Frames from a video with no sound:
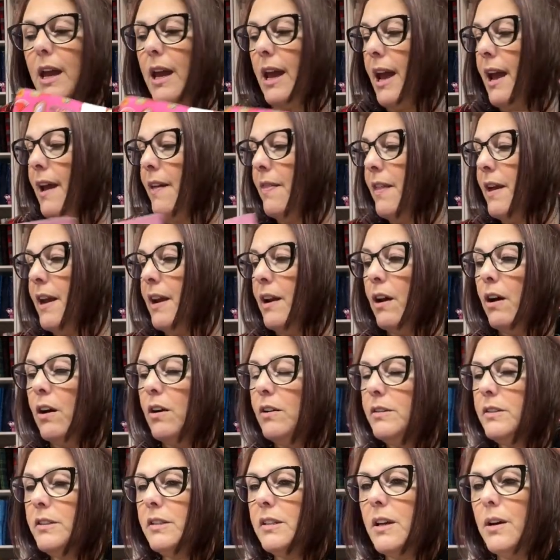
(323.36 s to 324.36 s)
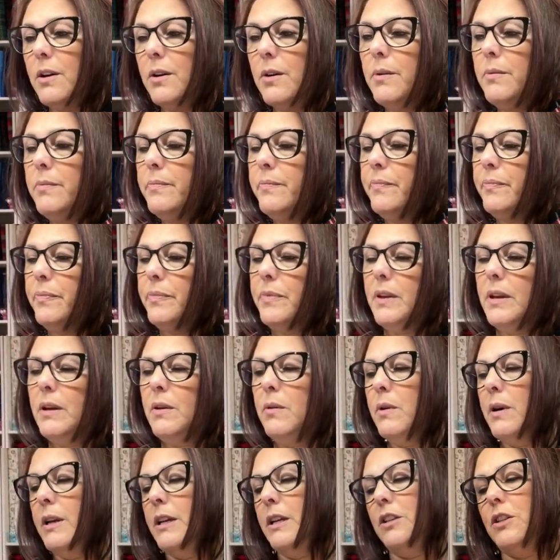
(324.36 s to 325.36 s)
And then also, I
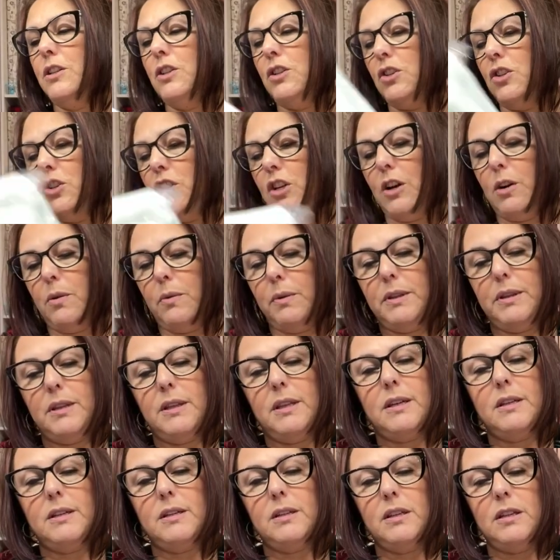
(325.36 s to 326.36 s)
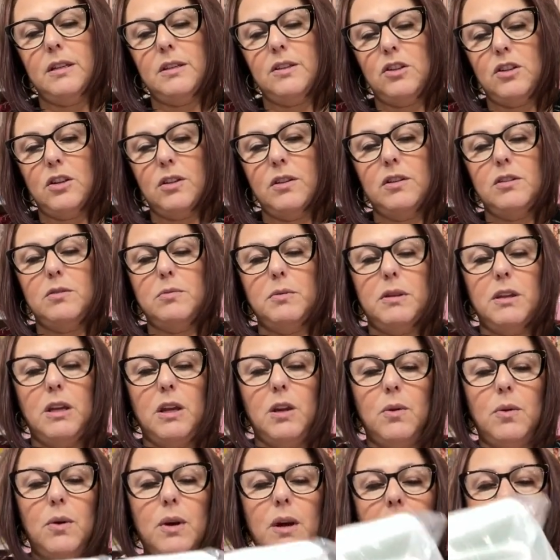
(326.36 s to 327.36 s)
wanted to share this with
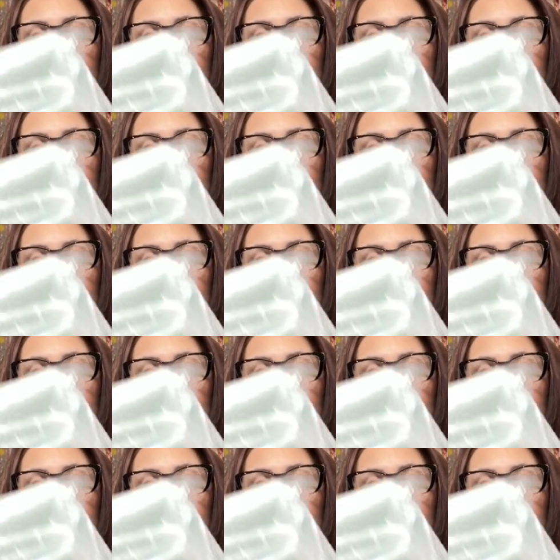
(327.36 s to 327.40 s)
you.